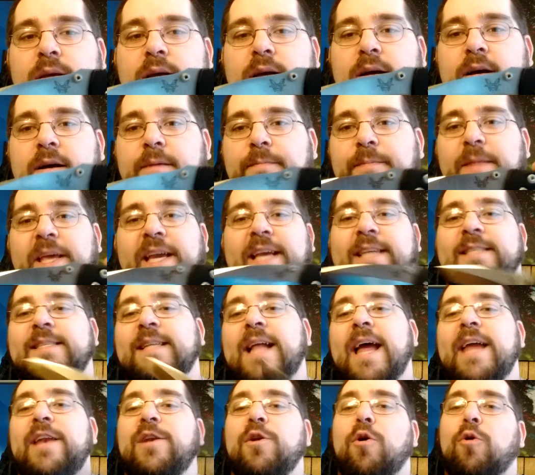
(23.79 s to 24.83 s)
Like I
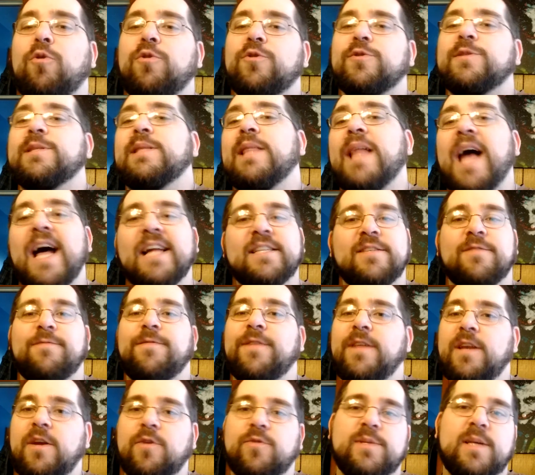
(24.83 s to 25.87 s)
said, I know there's lots of
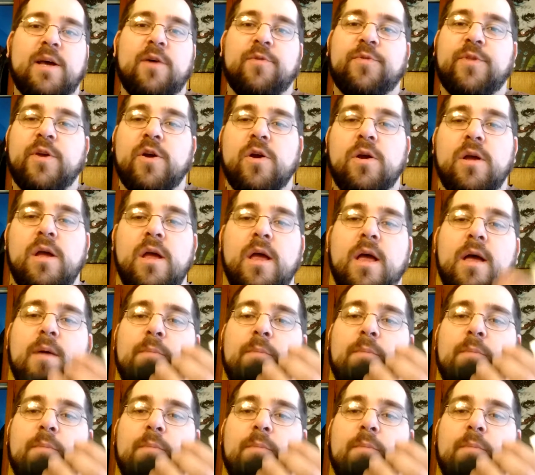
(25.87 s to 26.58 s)
videos out there,